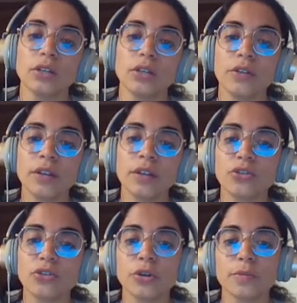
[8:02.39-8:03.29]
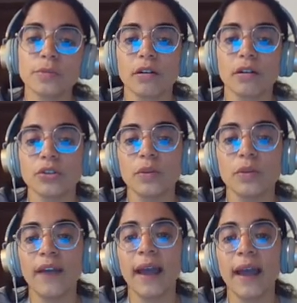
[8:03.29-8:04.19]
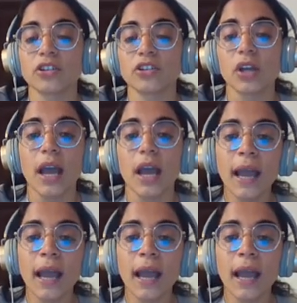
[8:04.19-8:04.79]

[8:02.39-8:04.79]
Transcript: So these terms, guys, will vanish.